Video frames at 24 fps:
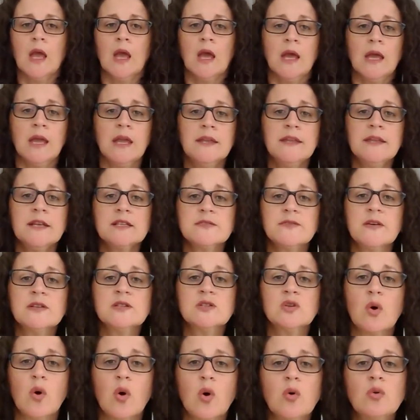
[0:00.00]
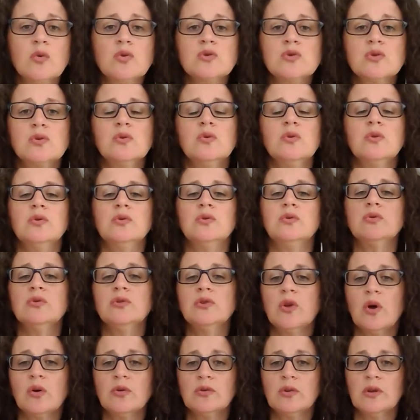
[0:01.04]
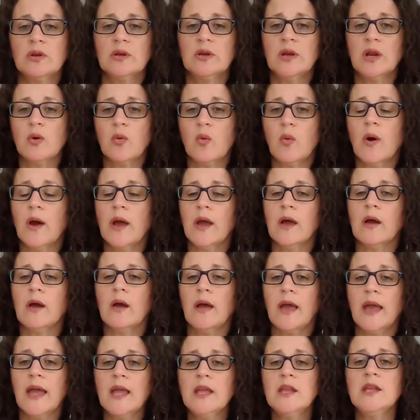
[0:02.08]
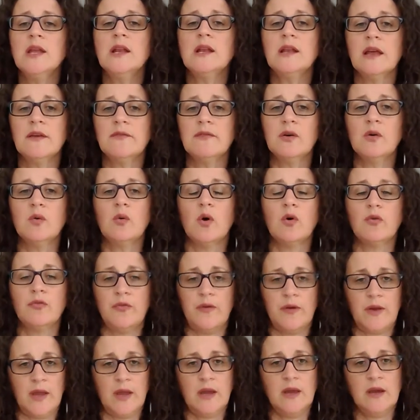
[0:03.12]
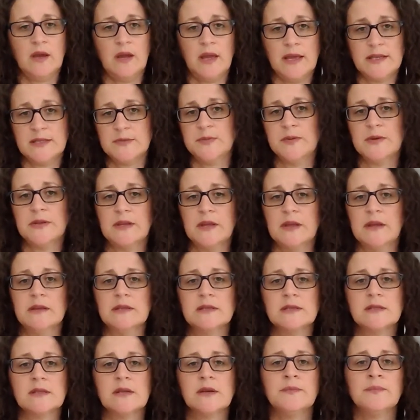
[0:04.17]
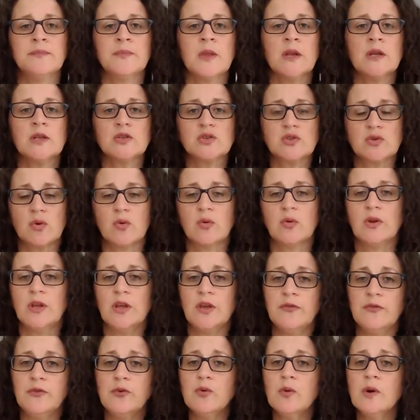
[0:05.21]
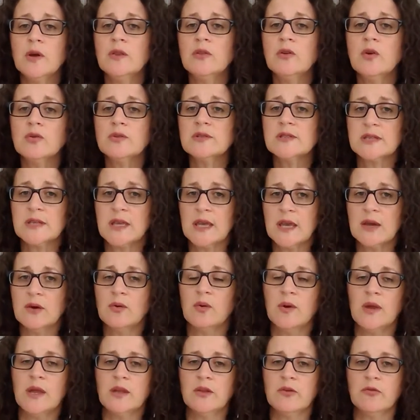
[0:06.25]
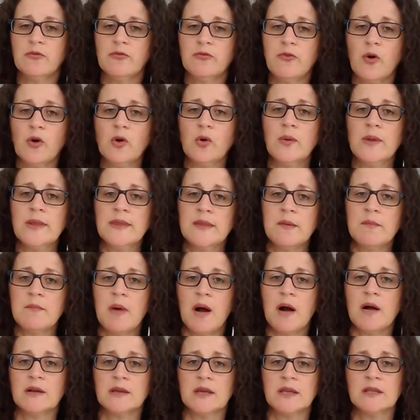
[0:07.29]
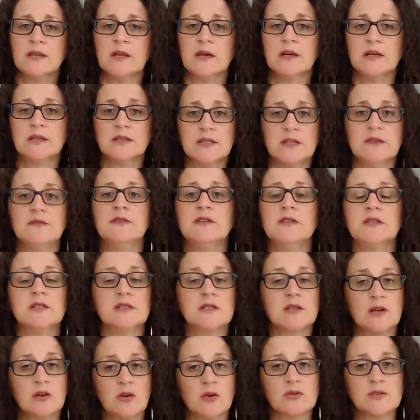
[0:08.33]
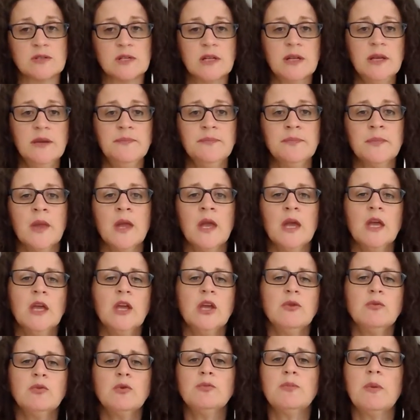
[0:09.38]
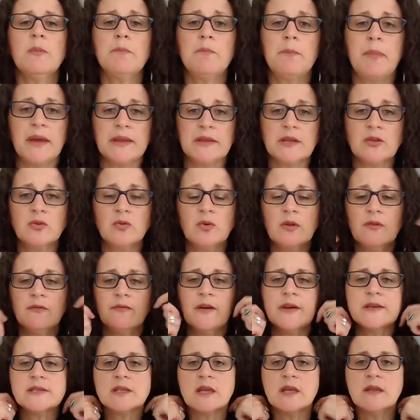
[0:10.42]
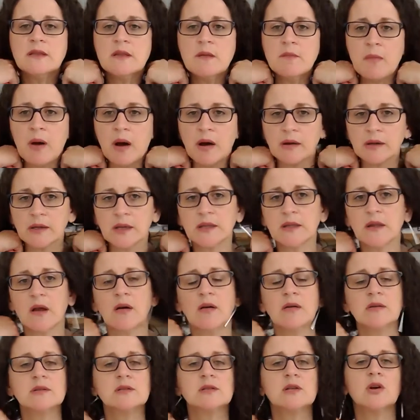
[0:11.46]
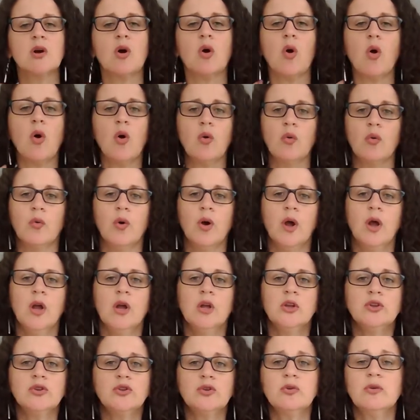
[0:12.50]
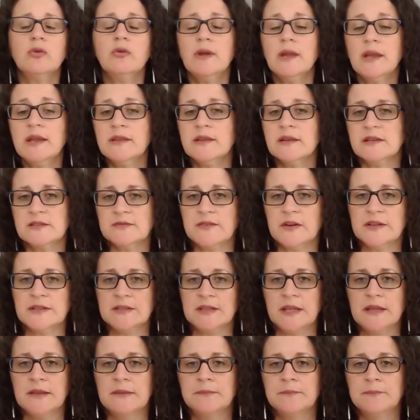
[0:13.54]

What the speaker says: Index funds also do not require any level of expertise. So, if you are not skilled in following the market activities closely, it would be better to invest in the market as a whole through index funding.